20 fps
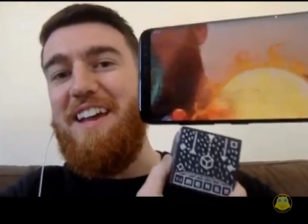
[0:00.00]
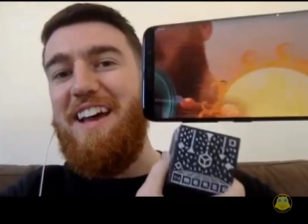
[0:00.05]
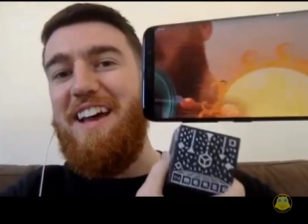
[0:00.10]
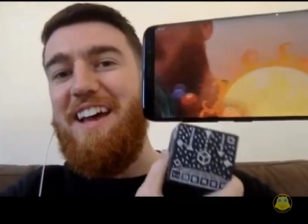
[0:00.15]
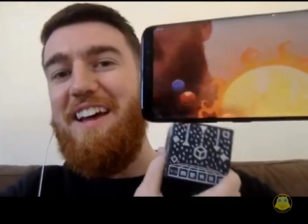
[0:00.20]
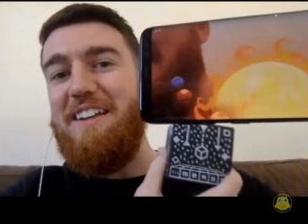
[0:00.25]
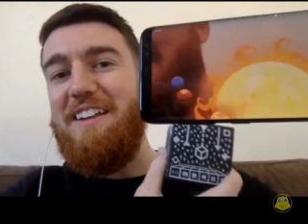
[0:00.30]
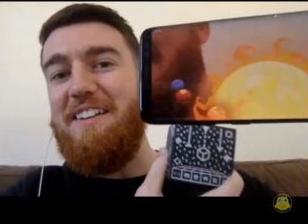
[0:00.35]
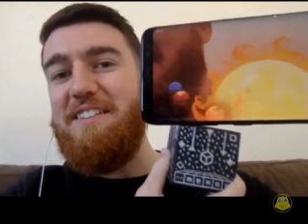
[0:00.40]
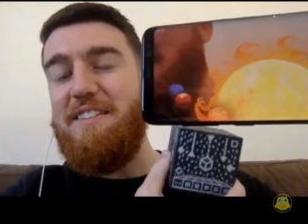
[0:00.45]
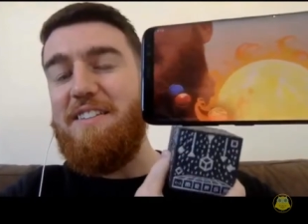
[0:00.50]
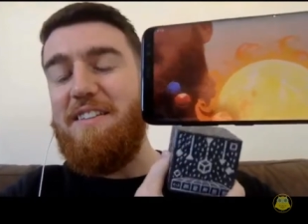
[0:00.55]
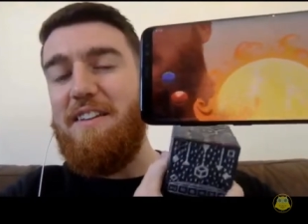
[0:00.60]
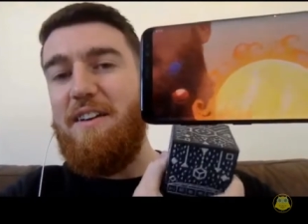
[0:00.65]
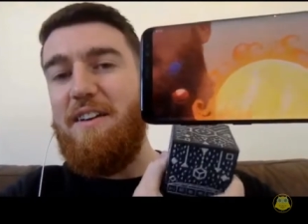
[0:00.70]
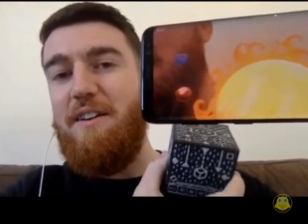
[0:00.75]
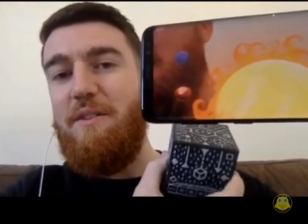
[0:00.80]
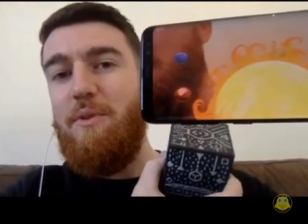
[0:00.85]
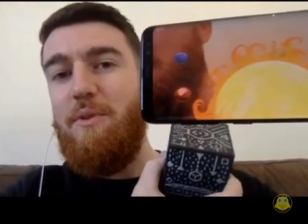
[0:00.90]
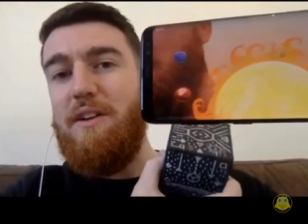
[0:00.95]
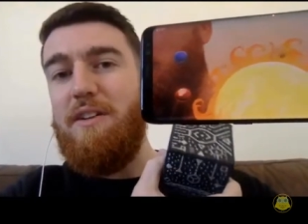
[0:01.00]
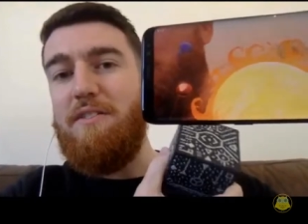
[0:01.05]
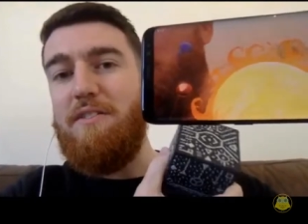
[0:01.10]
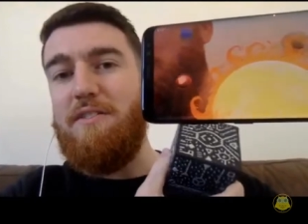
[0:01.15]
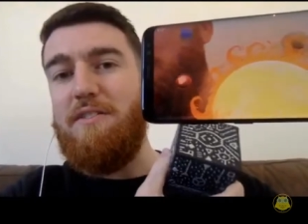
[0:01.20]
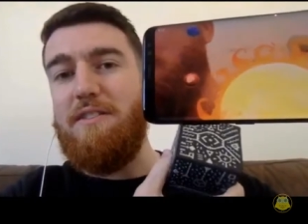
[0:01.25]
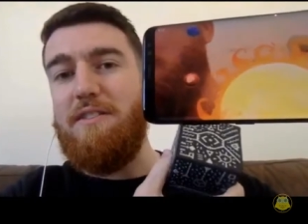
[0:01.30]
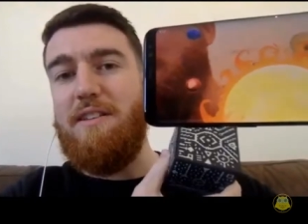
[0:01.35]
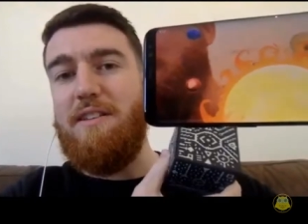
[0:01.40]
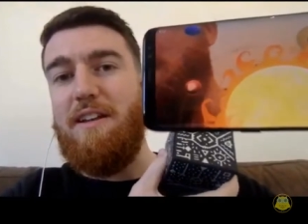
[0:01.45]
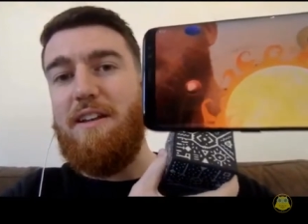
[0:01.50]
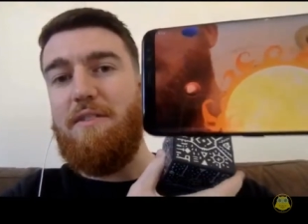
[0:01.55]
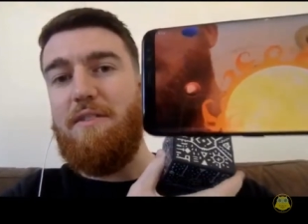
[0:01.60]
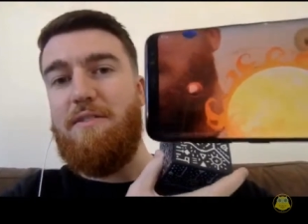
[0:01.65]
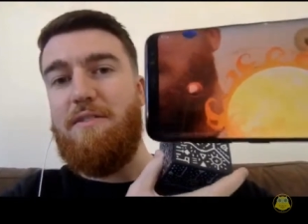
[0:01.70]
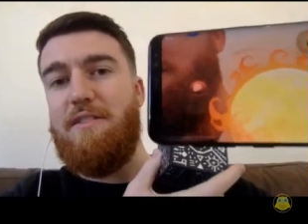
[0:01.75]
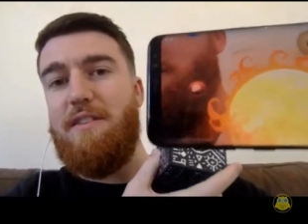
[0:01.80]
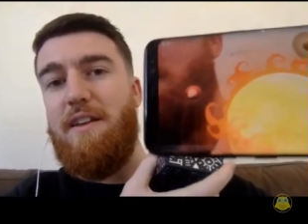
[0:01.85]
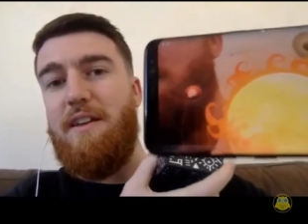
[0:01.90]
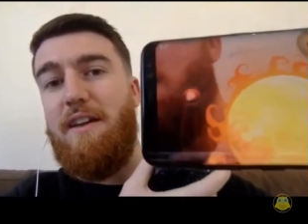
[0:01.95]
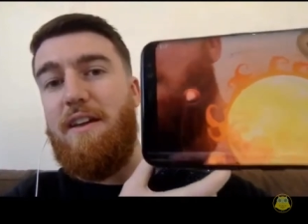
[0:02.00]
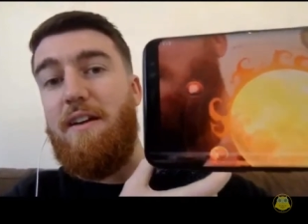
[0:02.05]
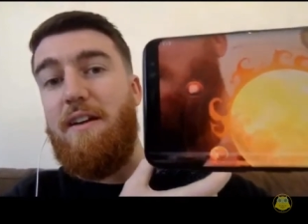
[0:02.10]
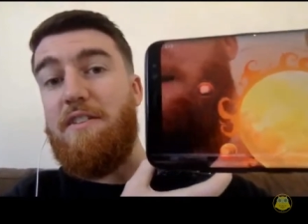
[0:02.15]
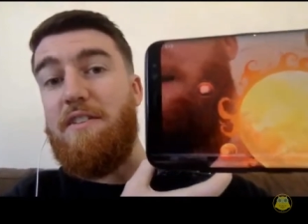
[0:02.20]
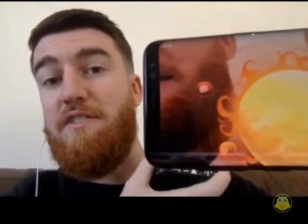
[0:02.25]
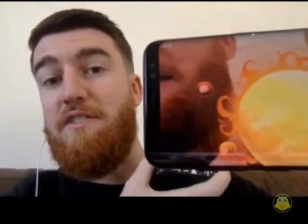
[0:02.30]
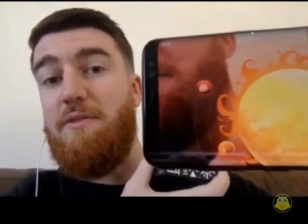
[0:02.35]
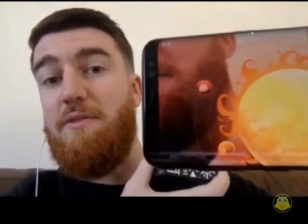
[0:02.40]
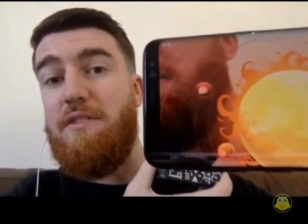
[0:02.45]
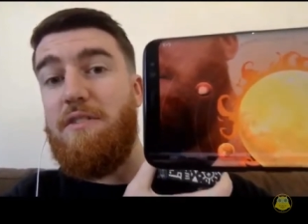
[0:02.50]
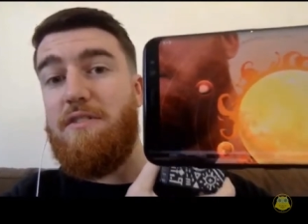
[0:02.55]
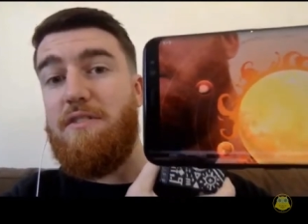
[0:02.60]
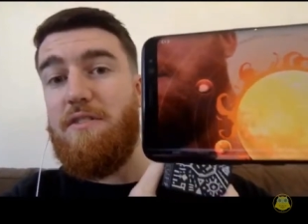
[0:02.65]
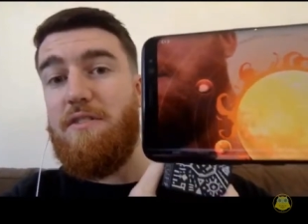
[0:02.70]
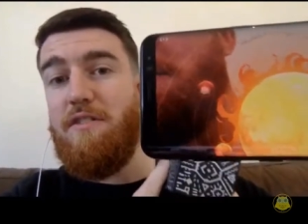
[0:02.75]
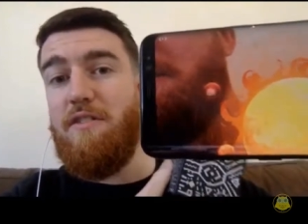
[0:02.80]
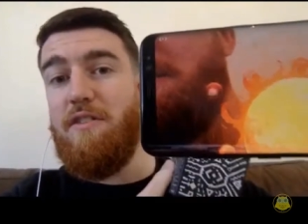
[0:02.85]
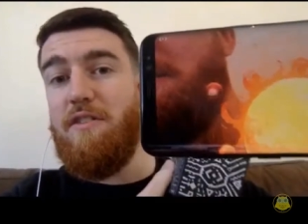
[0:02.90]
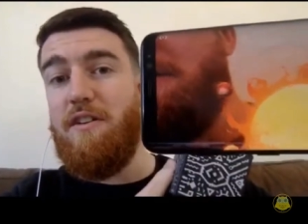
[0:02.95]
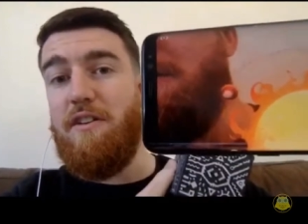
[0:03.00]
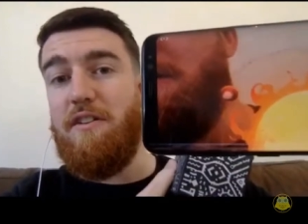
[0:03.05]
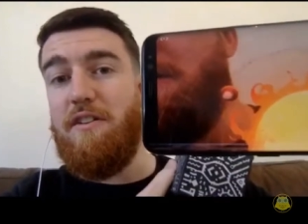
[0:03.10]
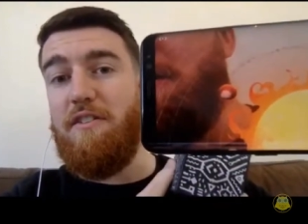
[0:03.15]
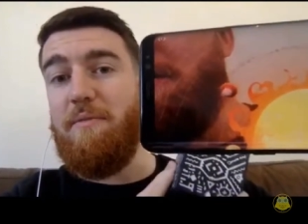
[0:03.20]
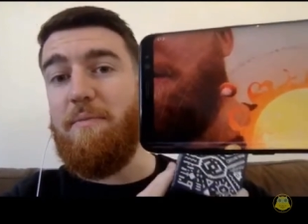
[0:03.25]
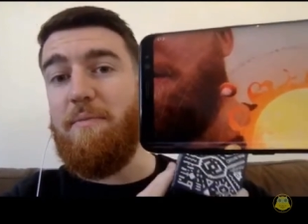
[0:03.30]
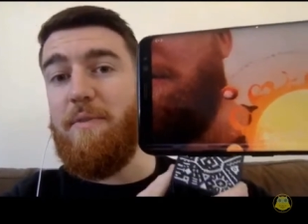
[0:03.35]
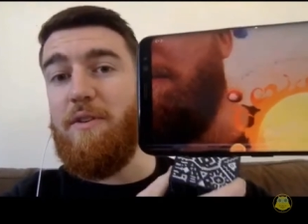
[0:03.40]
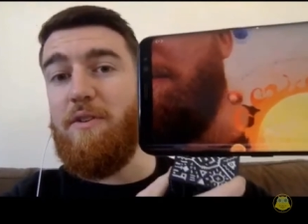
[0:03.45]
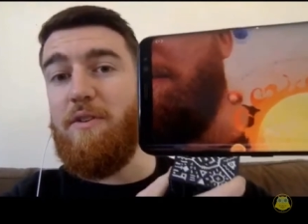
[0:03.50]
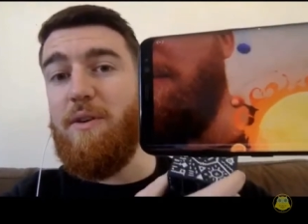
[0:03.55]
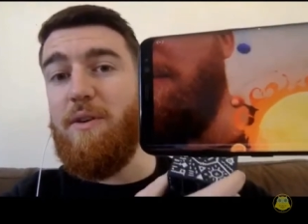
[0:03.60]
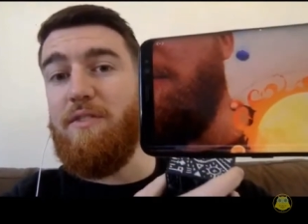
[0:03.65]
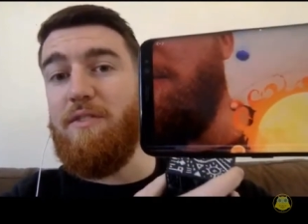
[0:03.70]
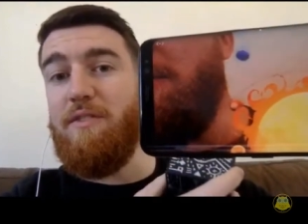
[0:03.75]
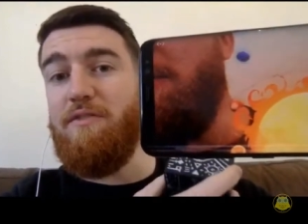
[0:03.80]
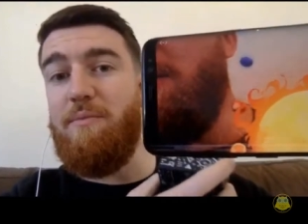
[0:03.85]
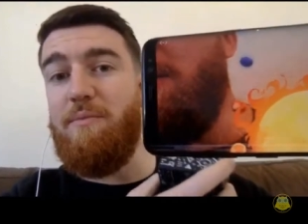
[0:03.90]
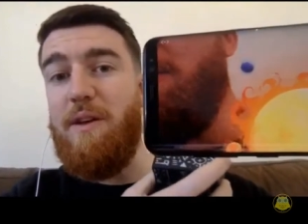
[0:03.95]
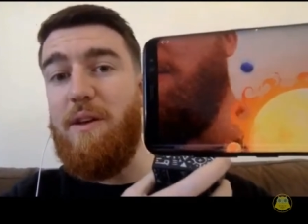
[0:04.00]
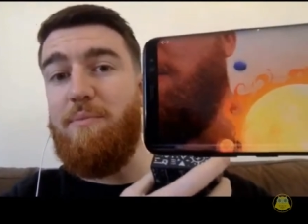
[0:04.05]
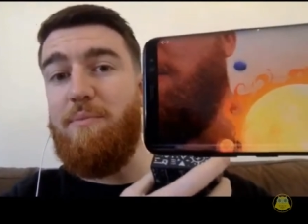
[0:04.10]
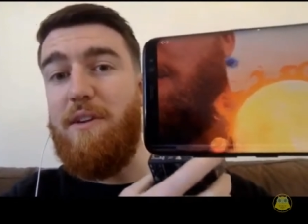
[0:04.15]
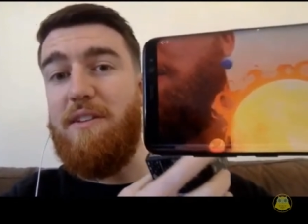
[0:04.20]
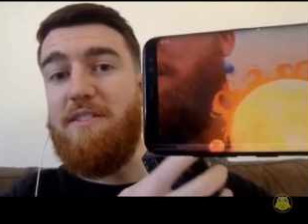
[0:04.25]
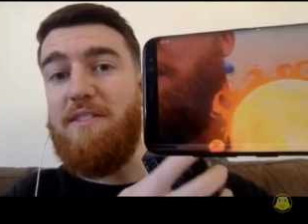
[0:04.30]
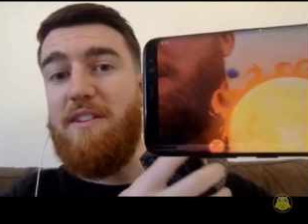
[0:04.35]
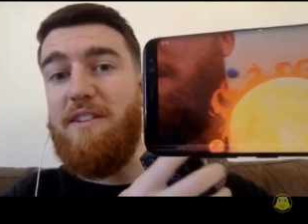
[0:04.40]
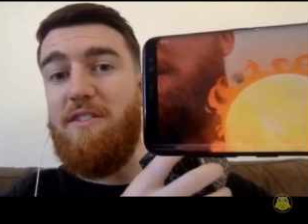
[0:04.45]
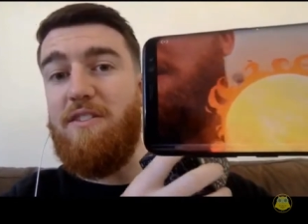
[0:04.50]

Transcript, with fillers: And uh, what it does is allows uh, a student or a learner or whoever it might be to